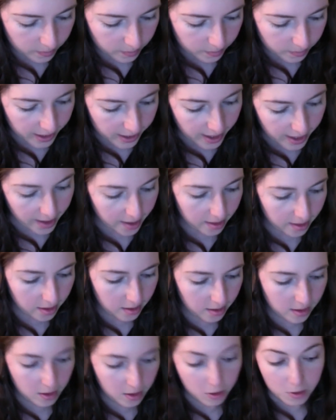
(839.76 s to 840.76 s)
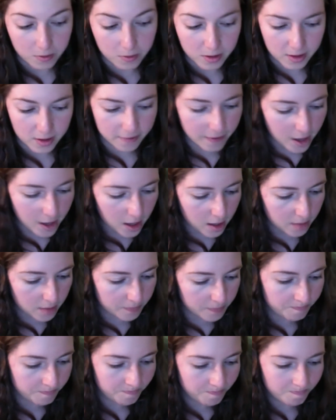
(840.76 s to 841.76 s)
But yeah, I think they go really far.
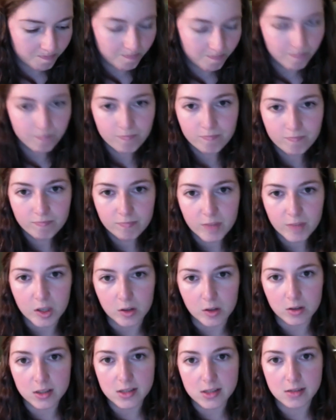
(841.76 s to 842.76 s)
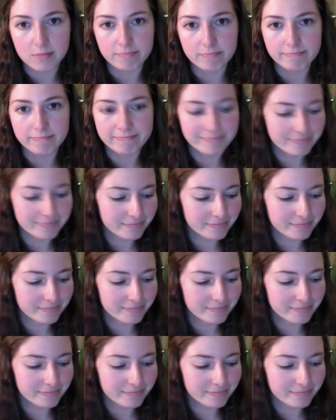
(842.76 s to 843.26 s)
Awesome.